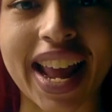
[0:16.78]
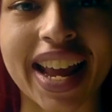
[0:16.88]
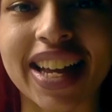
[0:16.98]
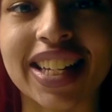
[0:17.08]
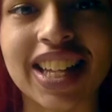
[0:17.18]

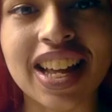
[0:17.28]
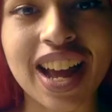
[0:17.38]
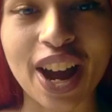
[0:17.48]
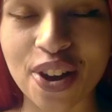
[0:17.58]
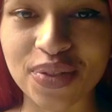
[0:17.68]
and
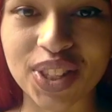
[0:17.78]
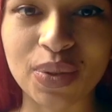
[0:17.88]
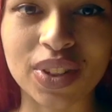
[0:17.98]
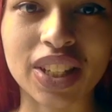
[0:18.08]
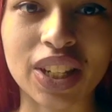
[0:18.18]
I obviously
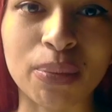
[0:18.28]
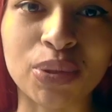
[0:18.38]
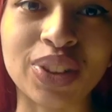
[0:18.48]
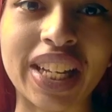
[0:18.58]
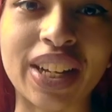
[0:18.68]
wasn't
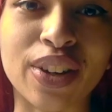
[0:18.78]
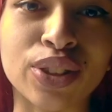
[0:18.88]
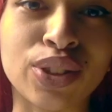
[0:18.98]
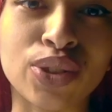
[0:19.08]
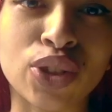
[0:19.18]
uploading
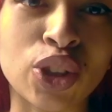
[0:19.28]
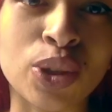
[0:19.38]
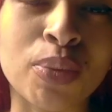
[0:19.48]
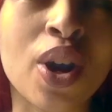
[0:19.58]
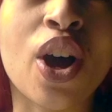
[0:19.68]
on
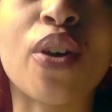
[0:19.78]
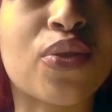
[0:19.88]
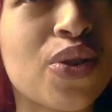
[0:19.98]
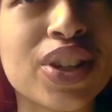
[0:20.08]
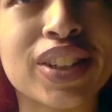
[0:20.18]
YouTube. Of
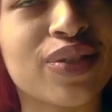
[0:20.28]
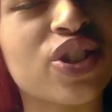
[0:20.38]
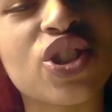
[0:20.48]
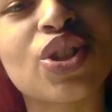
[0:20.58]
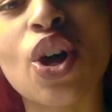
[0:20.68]
course, there was
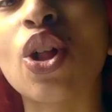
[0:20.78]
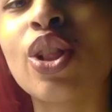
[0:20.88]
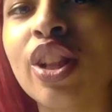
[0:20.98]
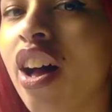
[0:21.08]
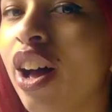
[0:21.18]
just a
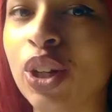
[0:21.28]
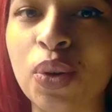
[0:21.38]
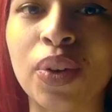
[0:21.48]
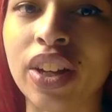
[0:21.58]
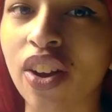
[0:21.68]
lot
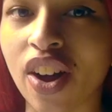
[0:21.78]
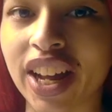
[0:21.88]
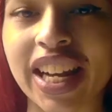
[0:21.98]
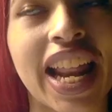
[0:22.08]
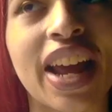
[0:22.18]
going on
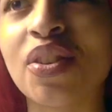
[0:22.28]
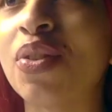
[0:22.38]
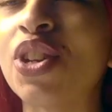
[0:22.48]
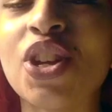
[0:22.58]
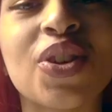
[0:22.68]
and
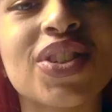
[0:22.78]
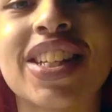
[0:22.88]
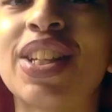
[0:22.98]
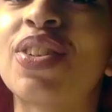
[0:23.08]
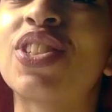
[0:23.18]
everyone knows
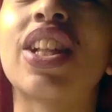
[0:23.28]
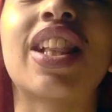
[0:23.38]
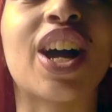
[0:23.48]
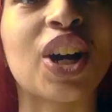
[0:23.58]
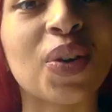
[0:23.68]
that there was a
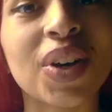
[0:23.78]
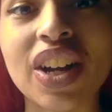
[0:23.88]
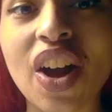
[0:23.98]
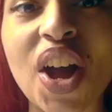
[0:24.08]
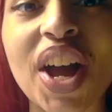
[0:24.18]
lot going
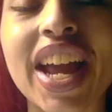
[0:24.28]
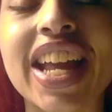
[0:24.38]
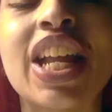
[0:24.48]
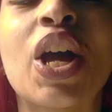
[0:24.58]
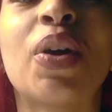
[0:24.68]

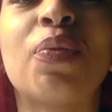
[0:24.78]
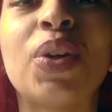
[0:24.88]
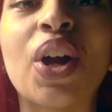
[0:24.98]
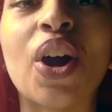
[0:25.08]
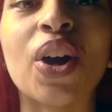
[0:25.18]
on.
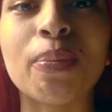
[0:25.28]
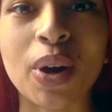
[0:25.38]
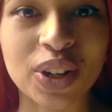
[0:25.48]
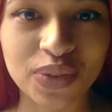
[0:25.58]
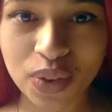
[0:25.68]
We are a
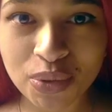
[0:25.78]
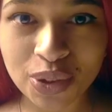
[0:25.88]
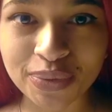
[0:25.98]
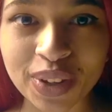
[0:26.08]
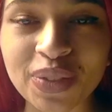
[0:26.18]
part of a
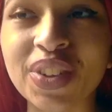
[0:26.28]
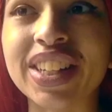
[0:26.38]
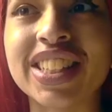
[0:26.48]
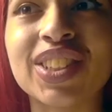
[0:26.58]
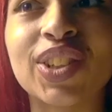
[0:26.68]
movement. We are
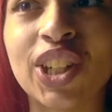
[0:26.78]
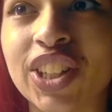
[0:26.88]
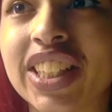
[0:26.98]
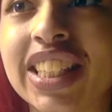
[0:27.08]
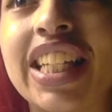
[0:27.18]
still
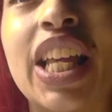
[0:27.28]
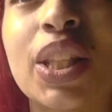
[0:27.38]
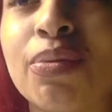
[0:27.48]
currently in the